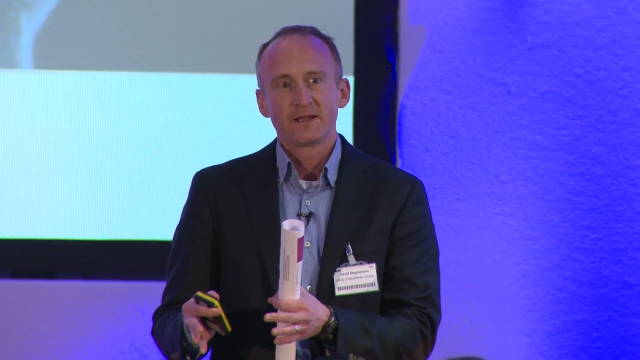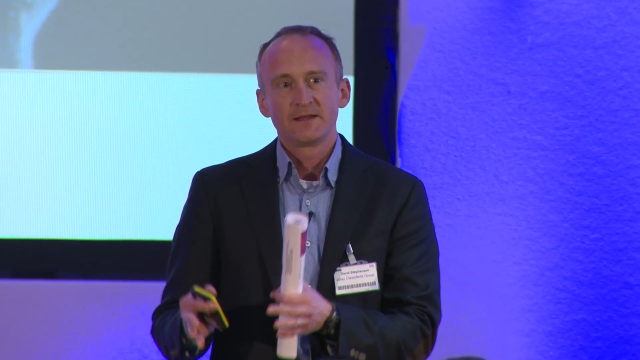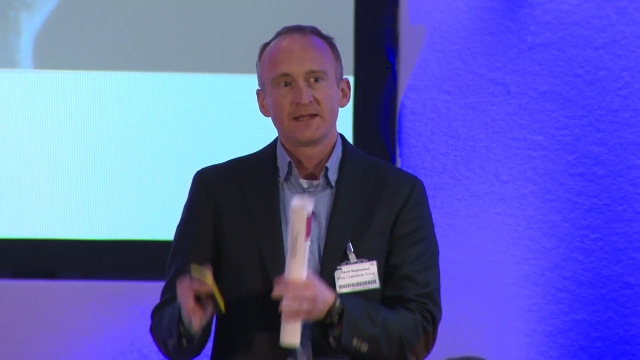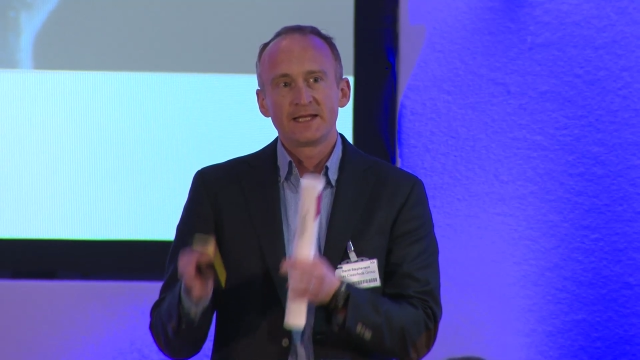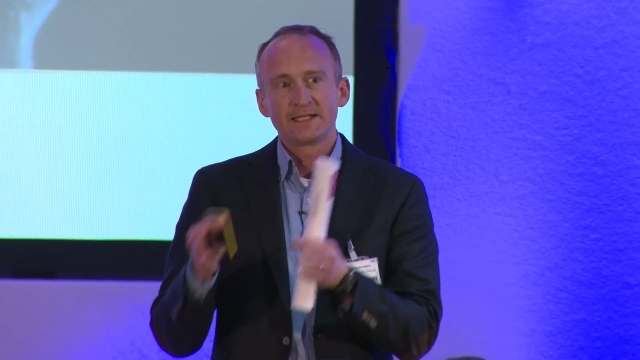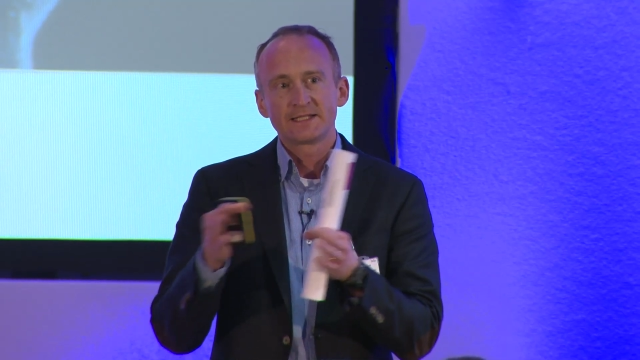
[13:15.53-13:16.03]

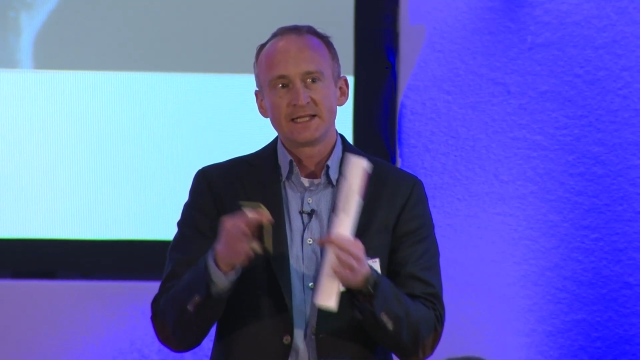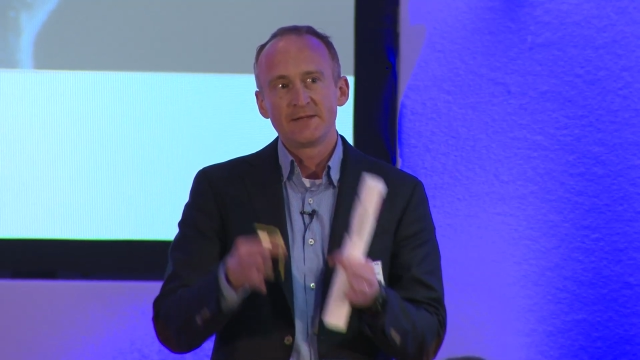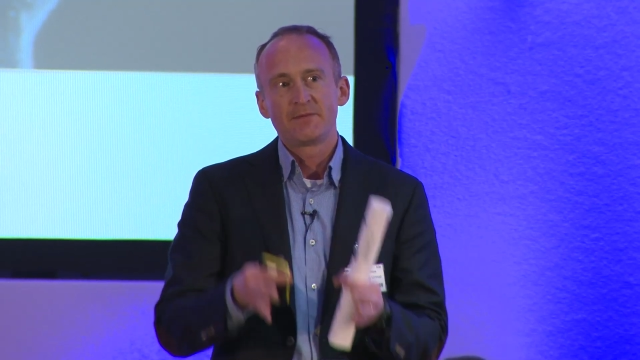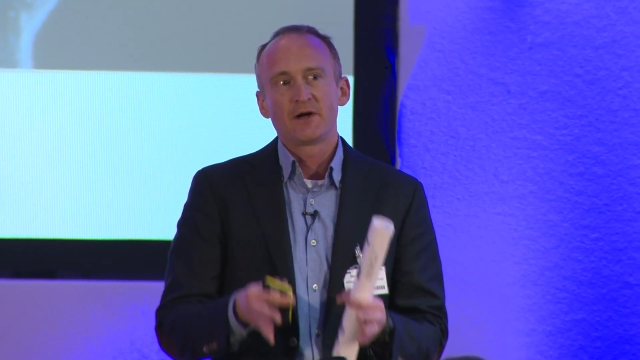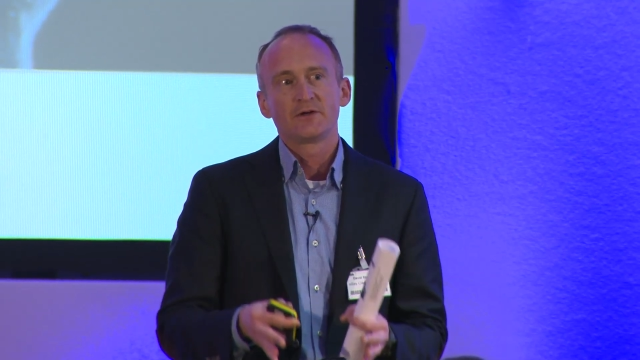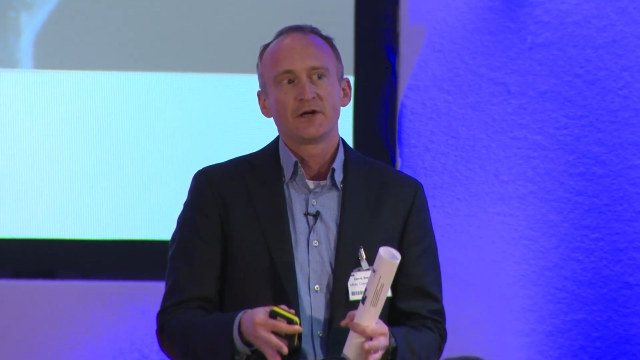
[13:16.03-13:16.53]
letting us
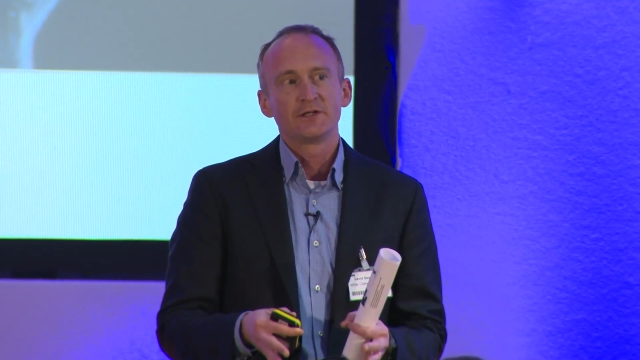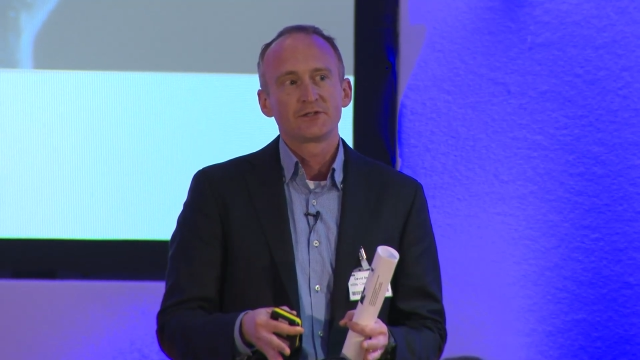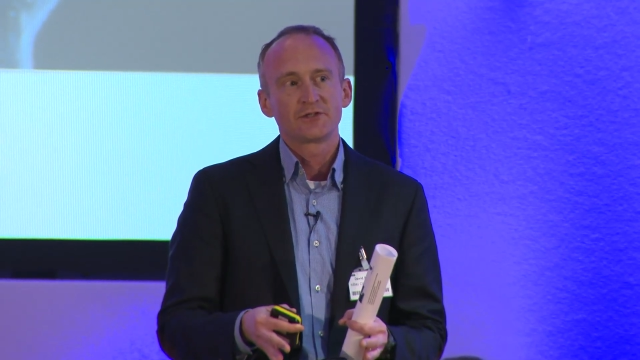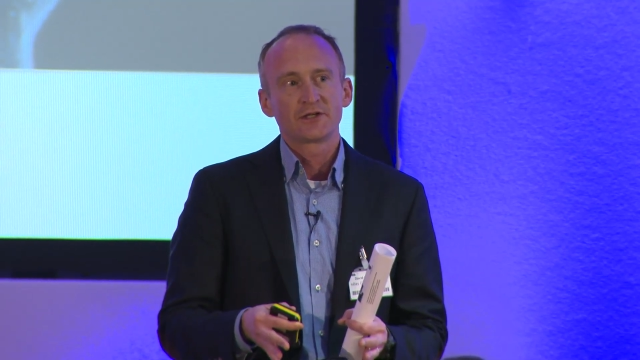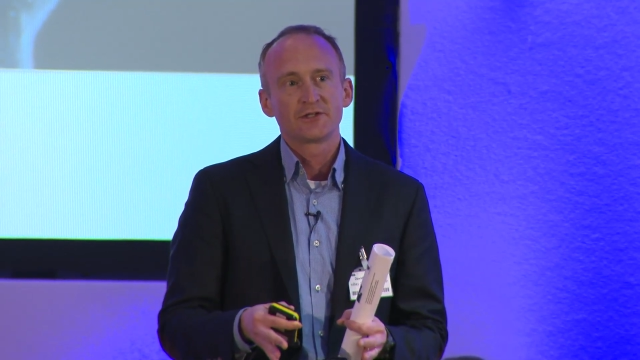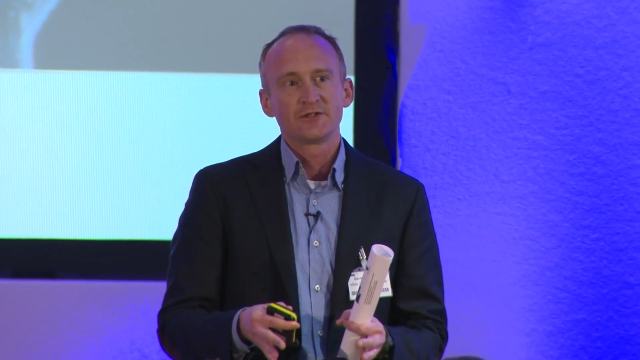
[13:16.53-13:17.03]
keep all our
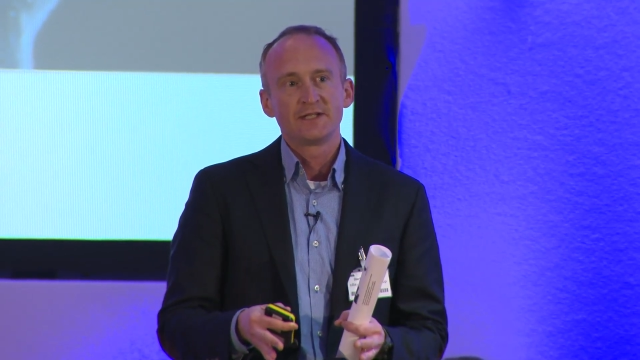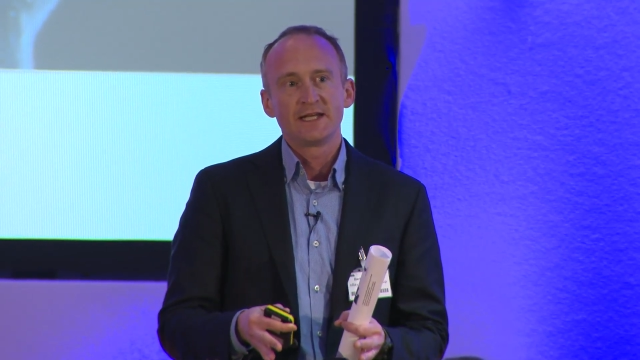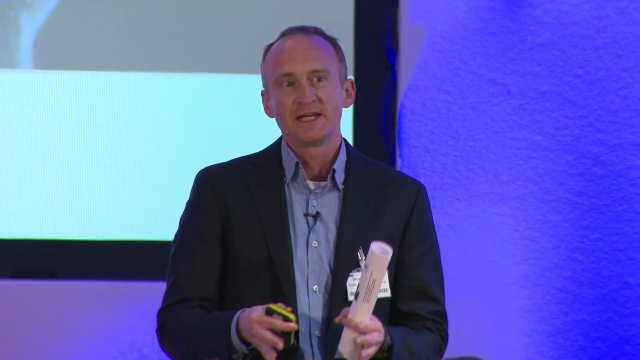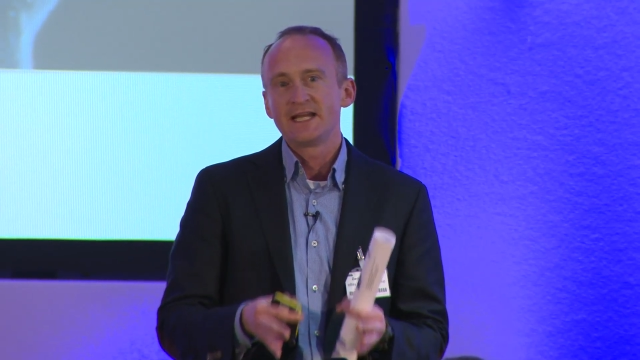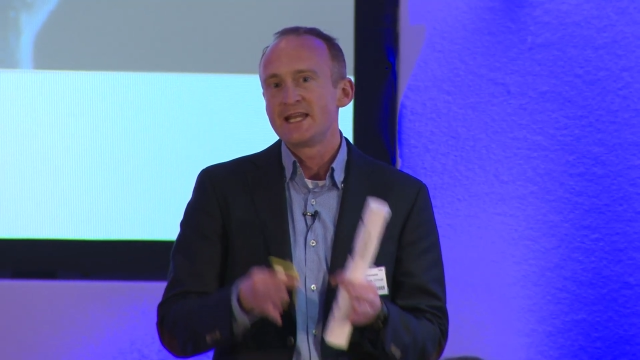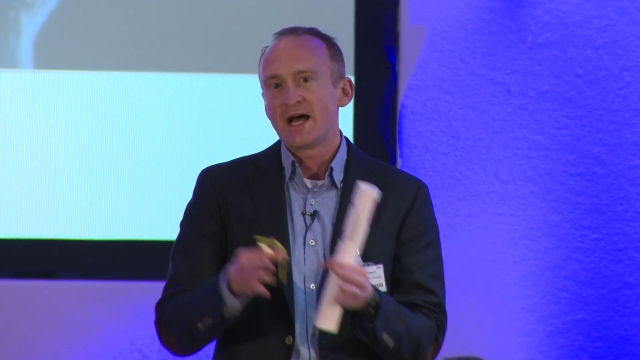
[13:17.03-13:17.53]
unstructured
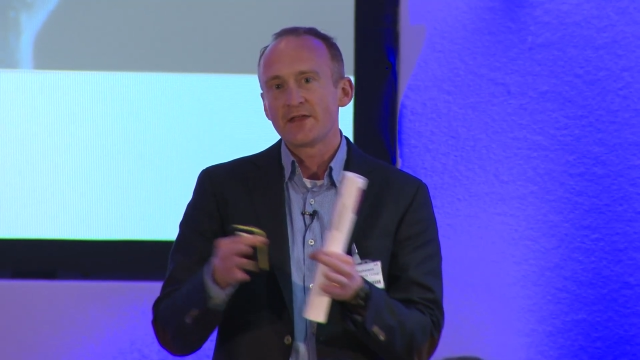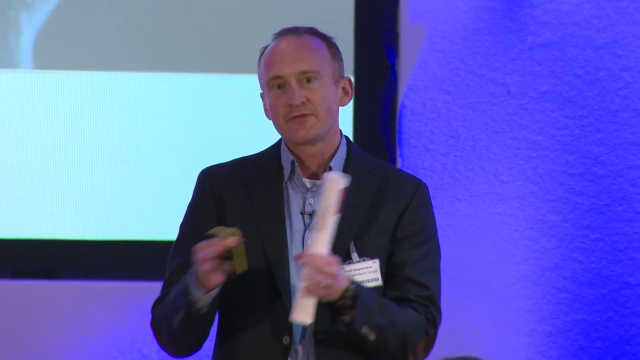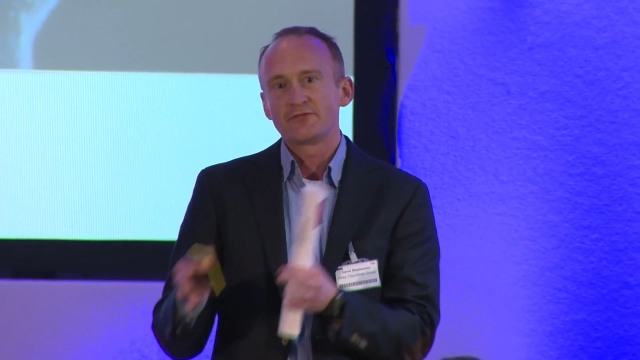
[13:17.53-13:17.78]
data and not